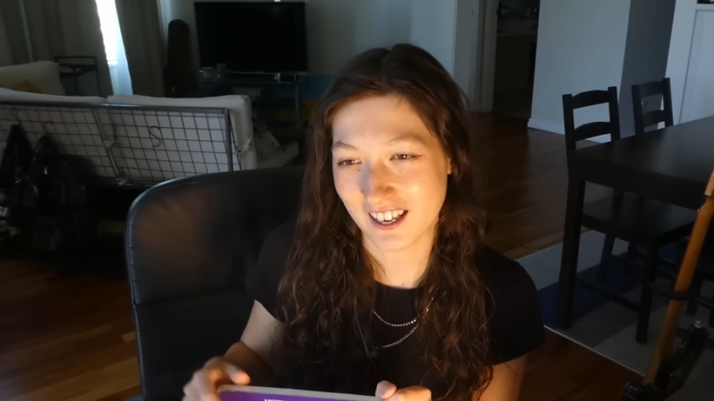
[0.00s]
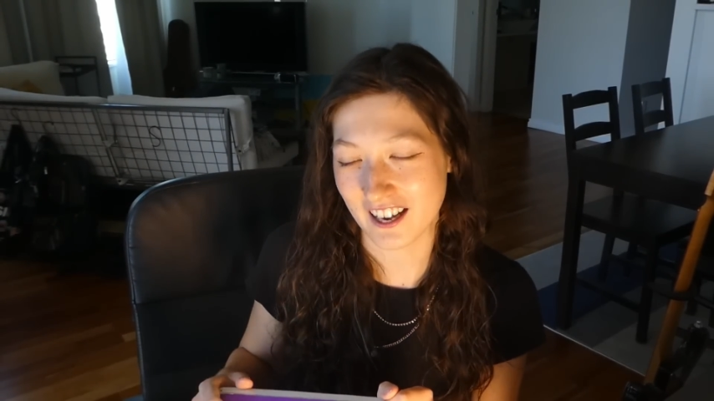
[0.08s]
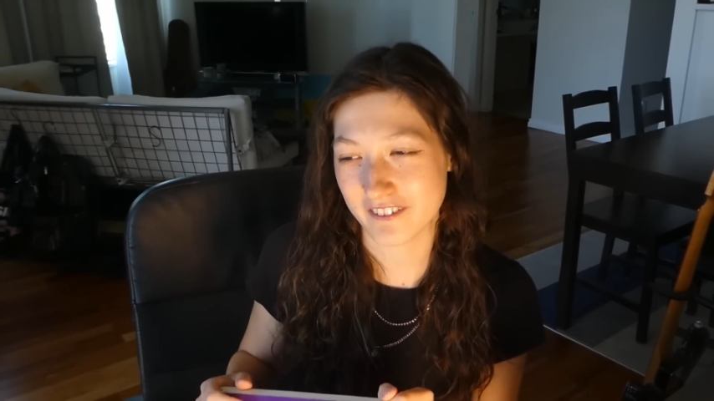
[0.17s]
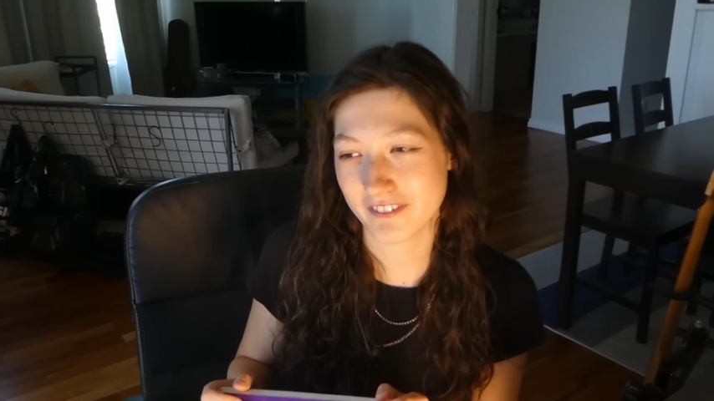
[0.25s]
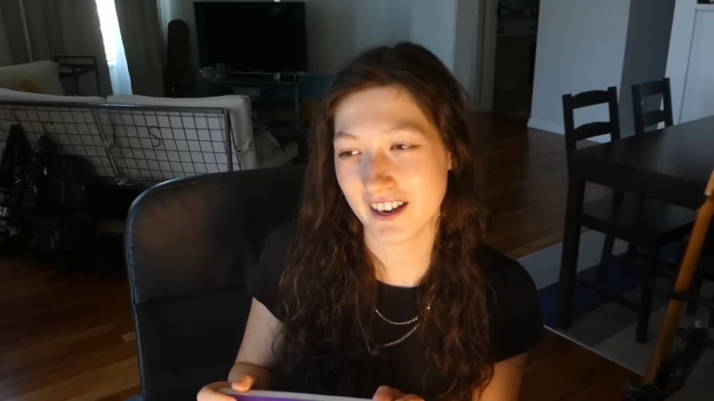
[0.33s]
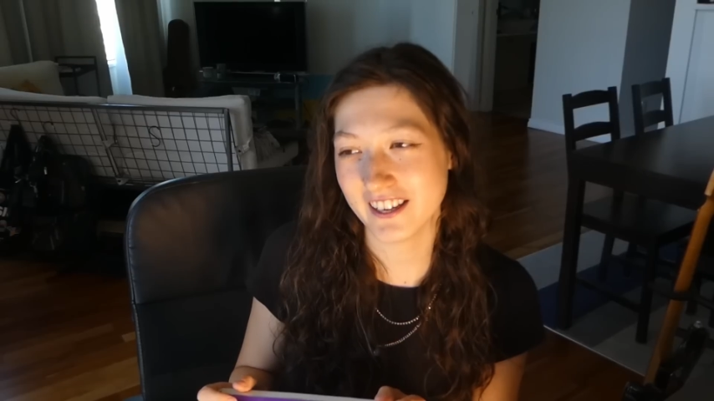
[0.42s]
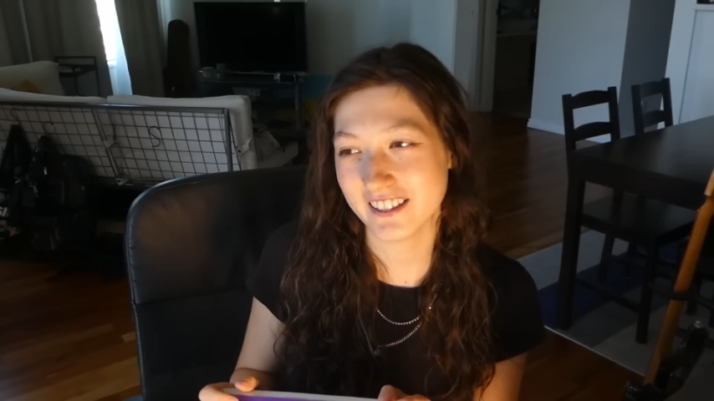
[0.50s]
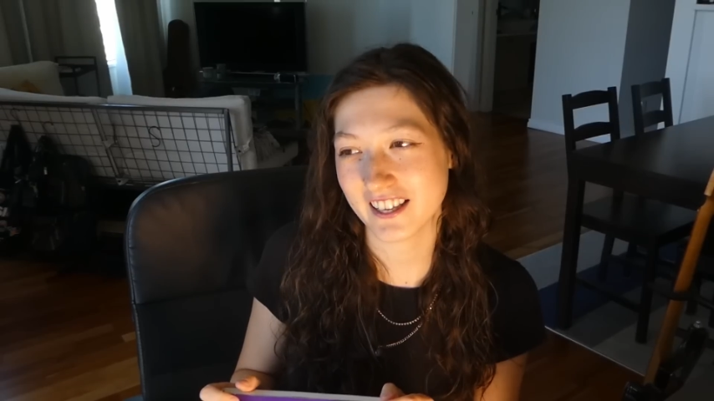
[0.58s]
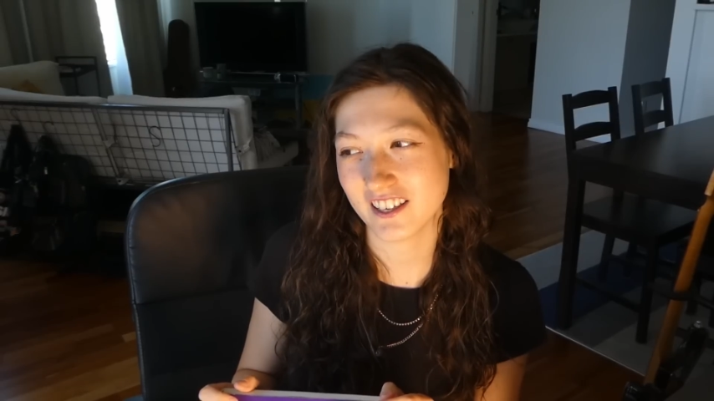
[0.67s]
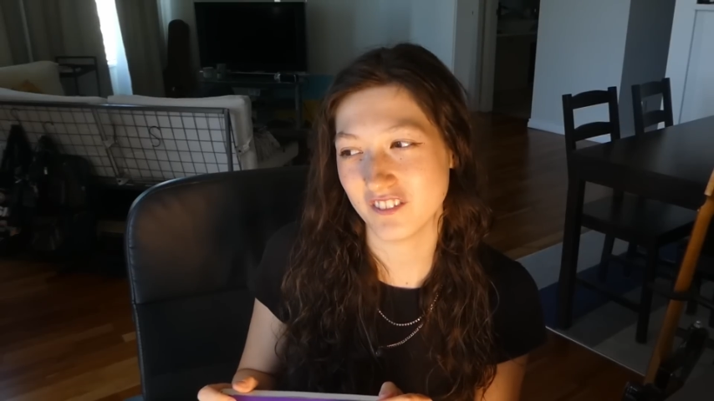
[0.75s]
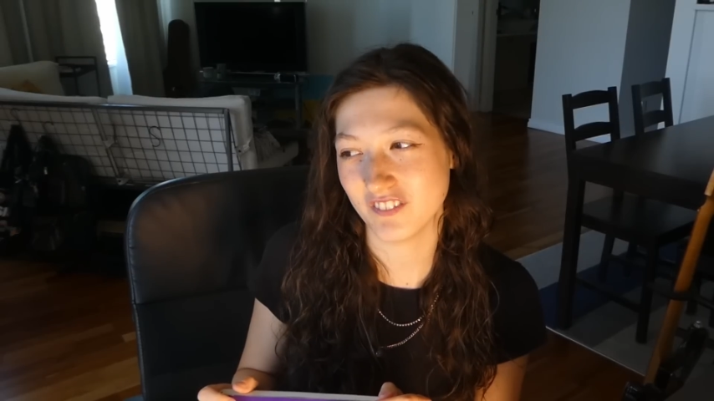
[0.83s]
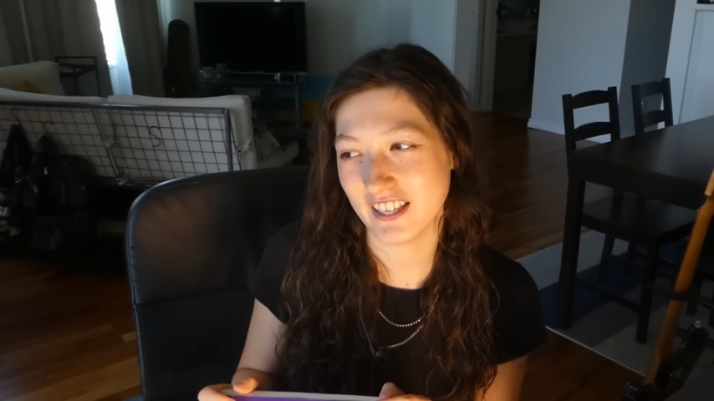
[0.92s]
I find that
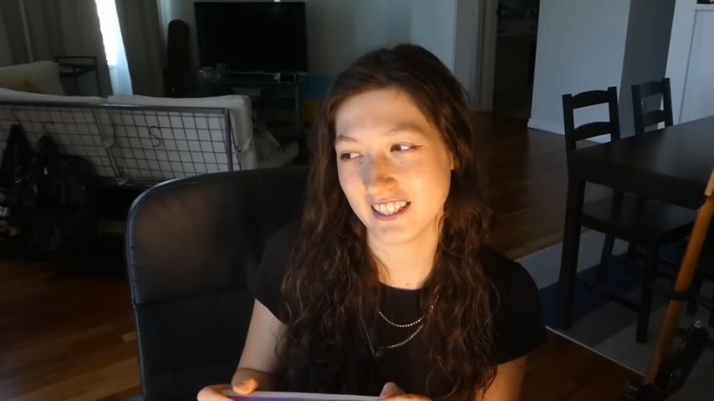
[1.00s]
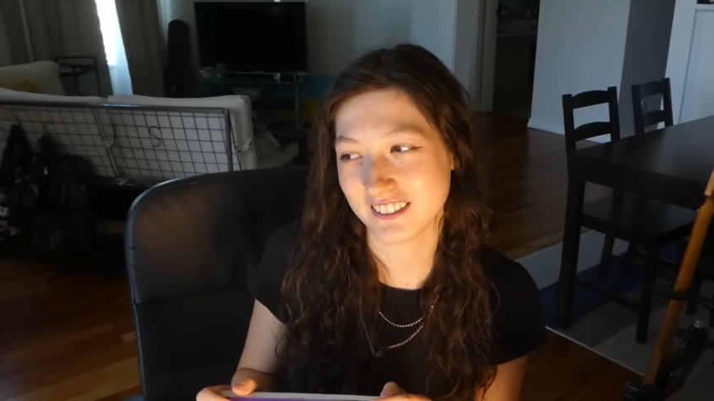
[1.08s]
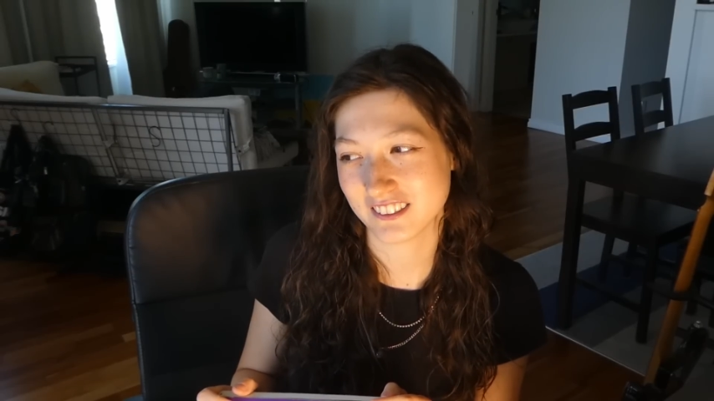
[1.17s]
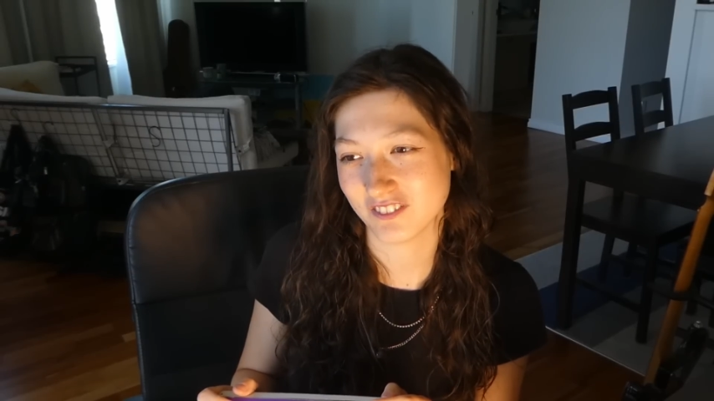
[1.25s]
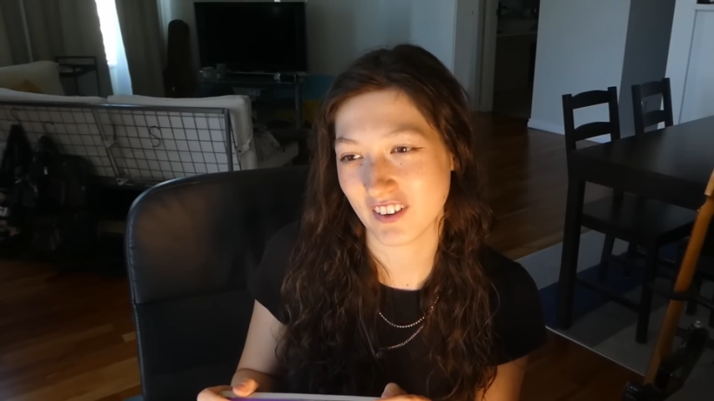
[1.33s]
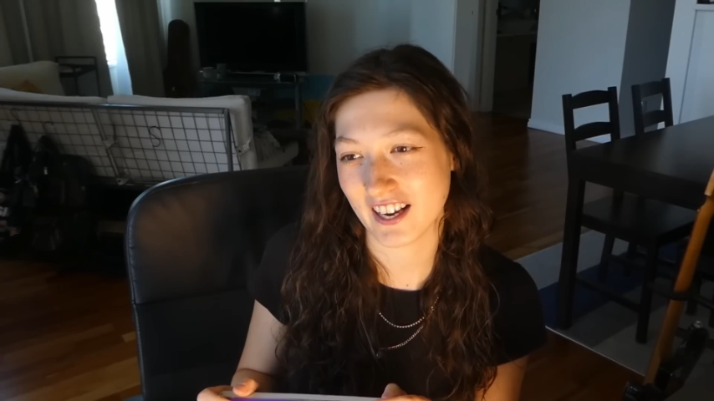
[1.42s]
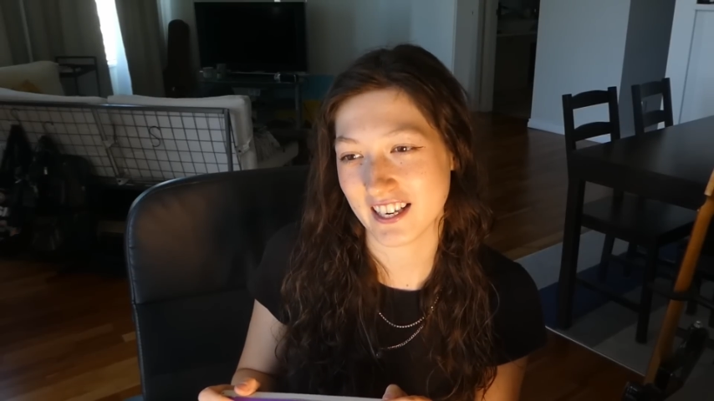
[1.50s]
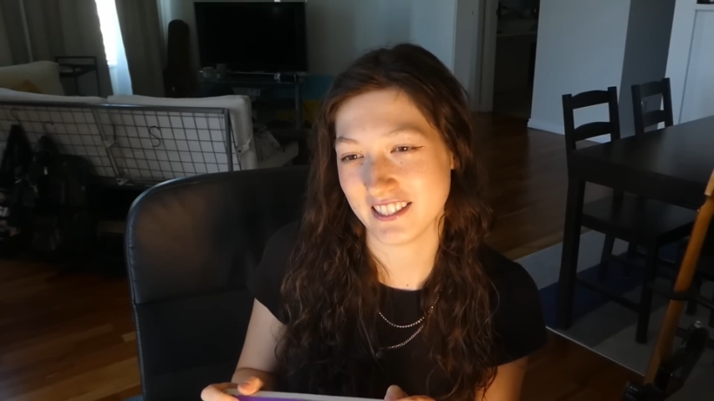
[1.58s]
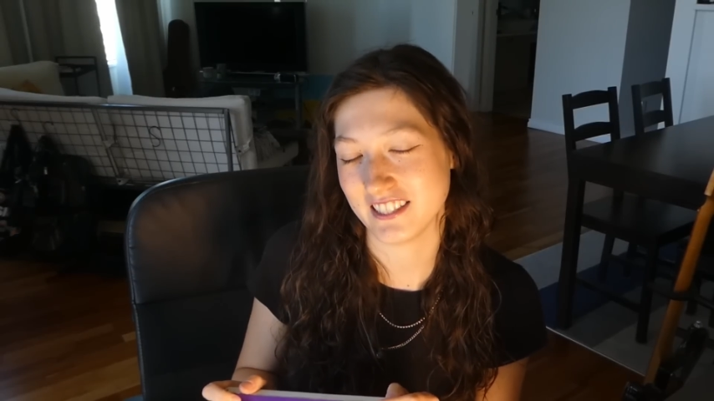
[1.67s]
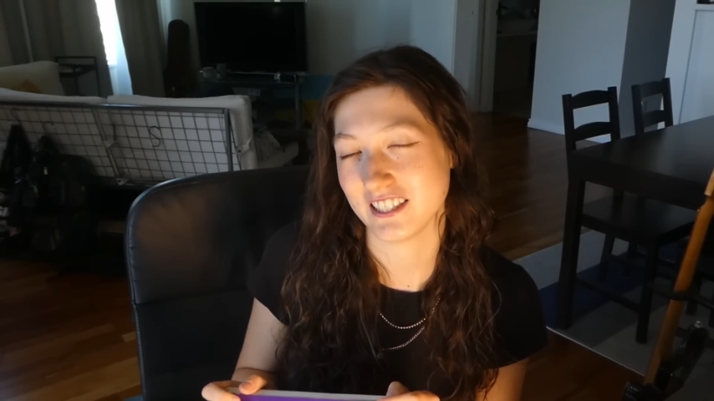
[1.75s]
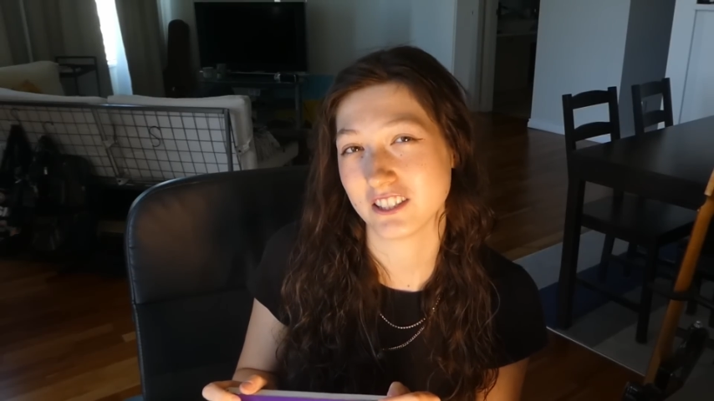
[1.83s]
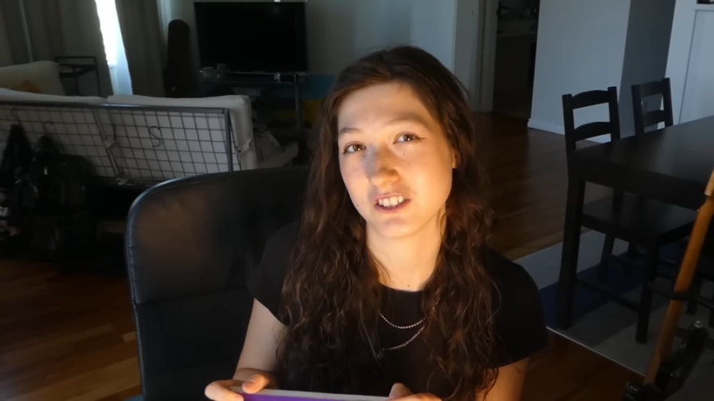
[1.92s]
it makes my
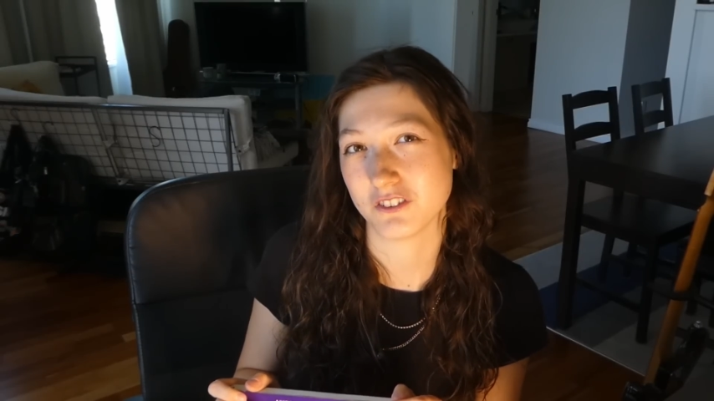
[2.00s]
ideas